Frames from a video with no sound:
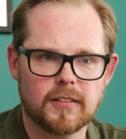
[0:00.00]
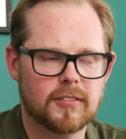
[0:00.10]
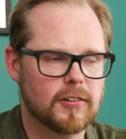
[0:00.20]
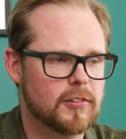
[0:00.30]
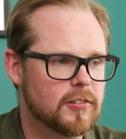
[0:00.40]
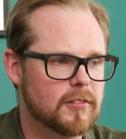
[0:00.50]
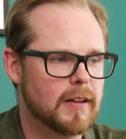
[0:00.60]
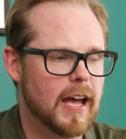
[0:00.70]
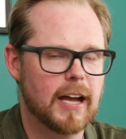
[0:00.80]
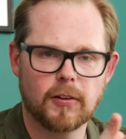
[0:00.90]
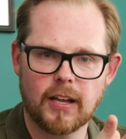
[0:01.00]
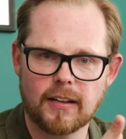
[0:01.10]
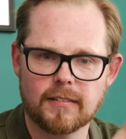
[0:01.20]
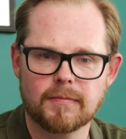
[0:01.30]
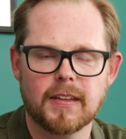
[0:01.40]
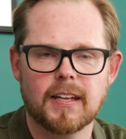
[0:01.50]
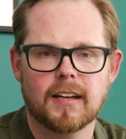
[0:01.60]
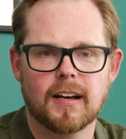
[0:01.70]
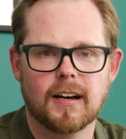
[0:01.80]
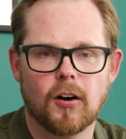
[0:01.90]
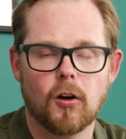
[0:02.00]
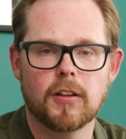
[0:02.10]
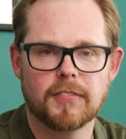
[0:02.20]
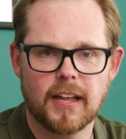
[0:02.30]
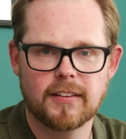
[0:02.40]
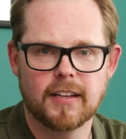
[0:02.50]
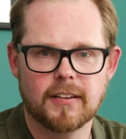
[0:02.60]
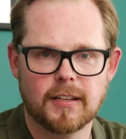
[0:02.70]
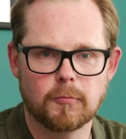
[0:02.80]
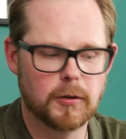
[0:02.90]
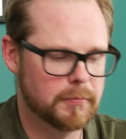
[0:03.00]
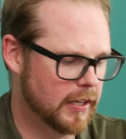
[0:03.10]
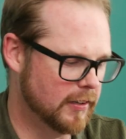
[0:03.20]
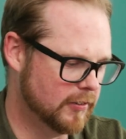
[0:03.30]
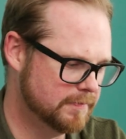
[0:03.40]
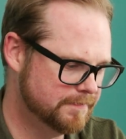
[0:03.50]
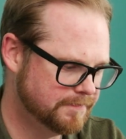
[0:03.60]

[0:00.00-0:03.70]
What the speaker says: search, aggregate all of that data in one place.